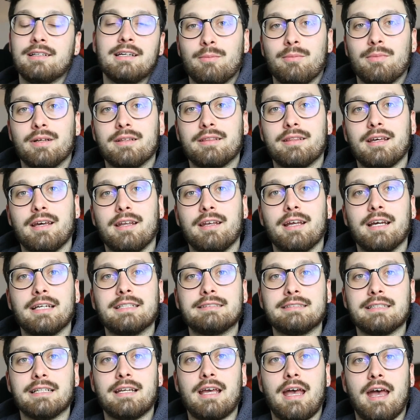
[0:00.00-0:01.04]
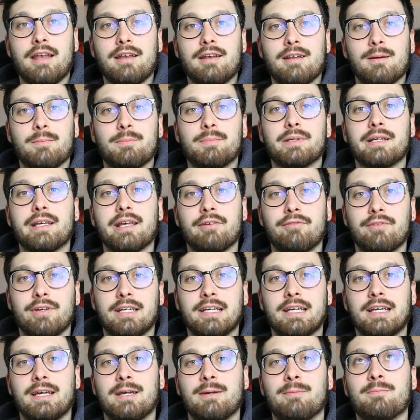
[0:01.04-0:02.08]
but then I did end up giving
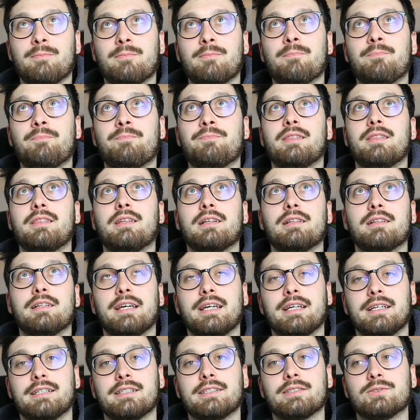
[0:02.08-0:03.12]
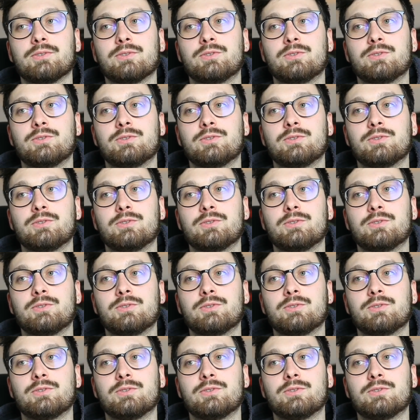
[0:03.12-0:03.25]
him the link